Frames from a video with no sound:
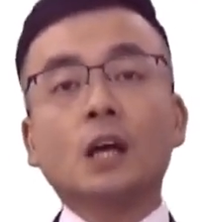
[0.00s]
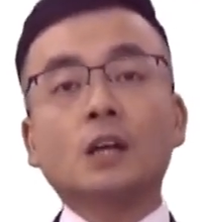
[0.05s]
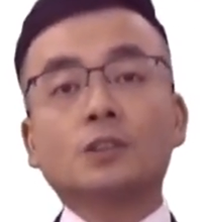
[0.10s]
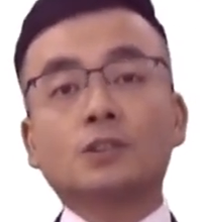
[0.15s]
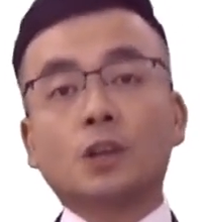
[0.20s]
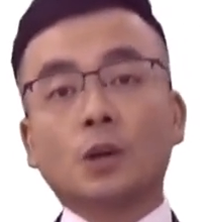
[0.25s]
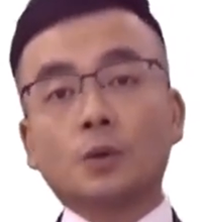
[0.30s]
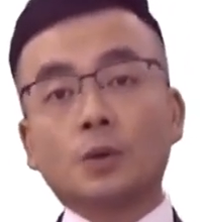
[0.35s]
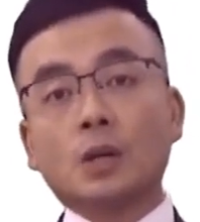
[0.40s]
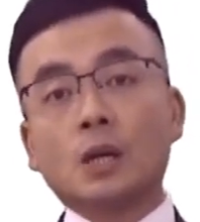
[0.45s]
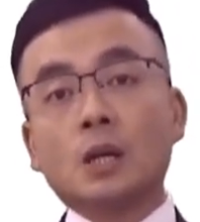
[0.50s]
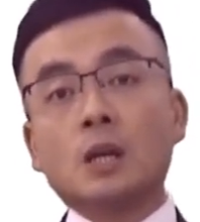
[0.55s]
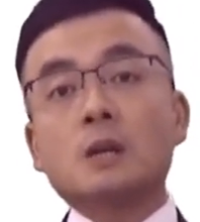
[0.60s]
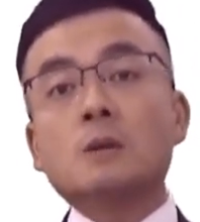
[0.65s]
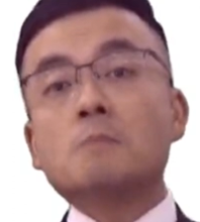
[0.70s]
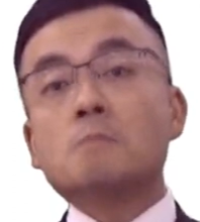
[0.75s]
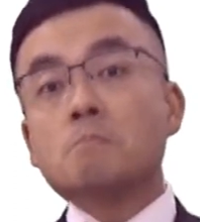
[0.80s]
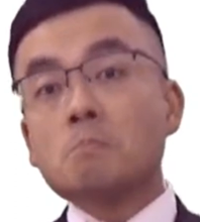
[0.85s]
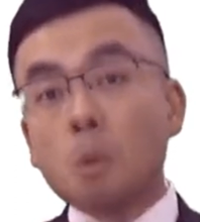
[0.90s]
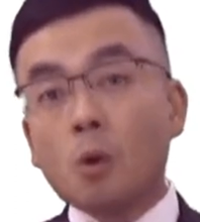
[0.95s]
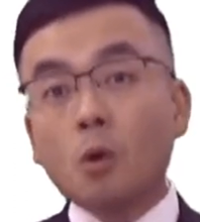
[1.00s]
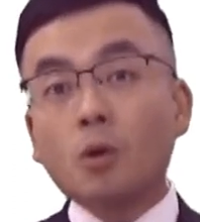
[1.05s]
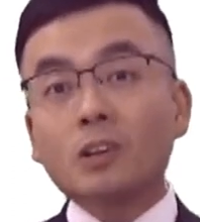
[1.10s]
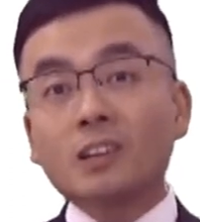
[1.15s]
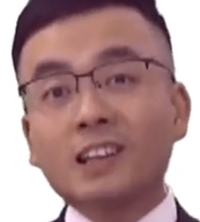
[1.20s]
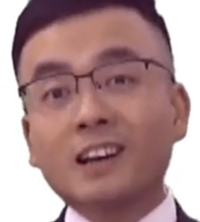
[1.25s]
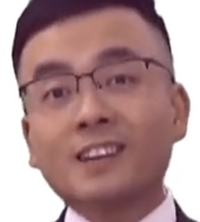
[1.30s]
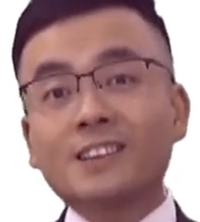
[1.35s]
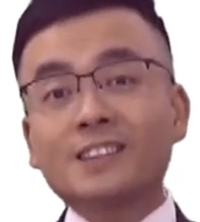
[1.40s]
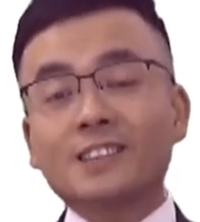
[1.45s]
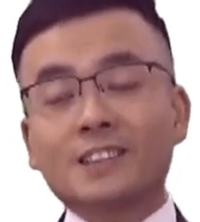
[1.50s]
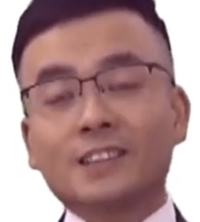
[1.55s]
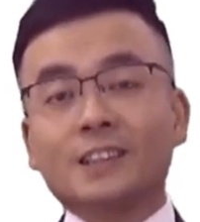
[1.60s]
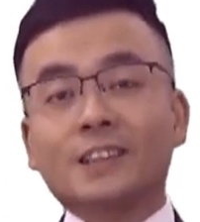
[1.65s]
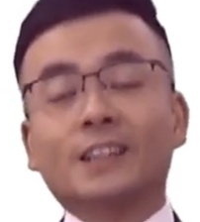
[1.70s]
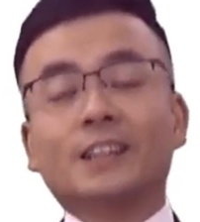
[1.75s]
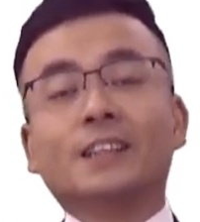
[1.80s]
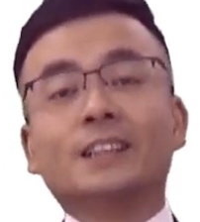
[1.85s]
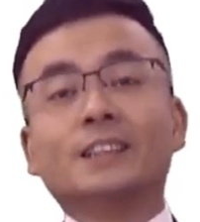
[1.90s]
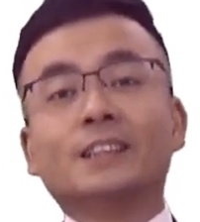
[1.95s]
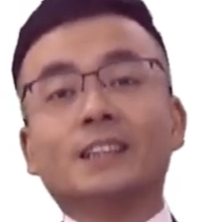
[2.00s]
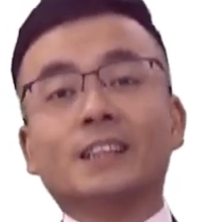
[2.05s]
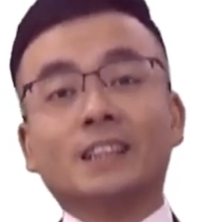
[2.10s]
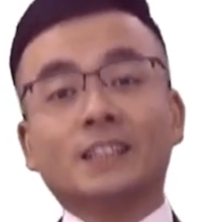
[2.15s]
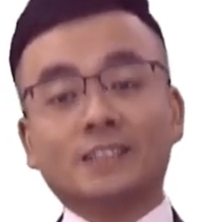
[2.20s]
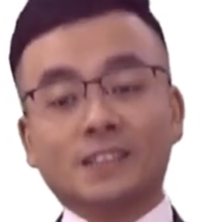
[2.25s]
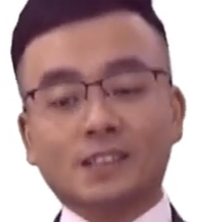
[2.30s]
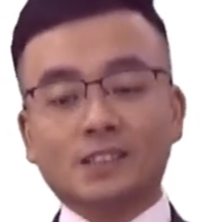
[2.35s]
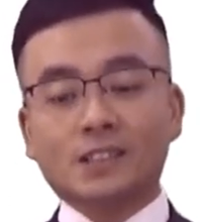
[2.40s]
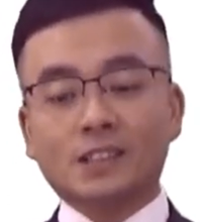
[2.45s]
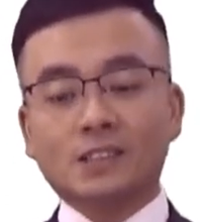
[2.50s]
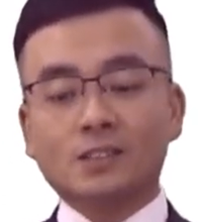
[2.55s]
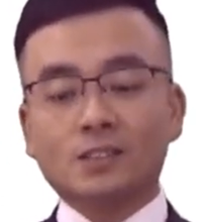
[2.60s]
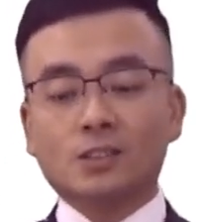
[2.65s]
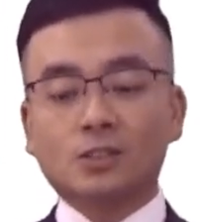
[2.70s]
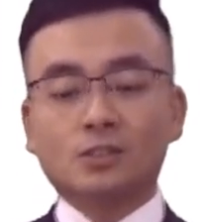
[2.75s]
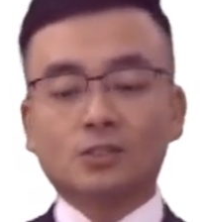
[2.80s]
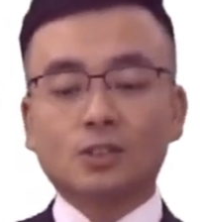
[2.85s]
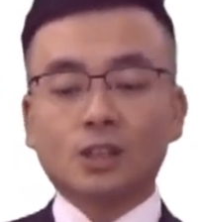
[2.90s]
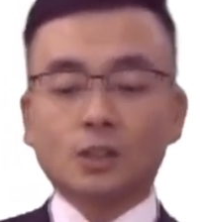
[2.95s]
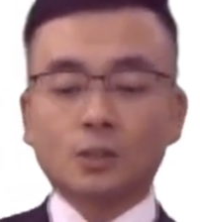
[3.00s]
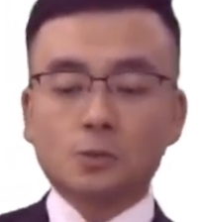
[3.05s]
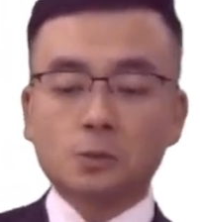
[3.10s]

So more likely that in this industry,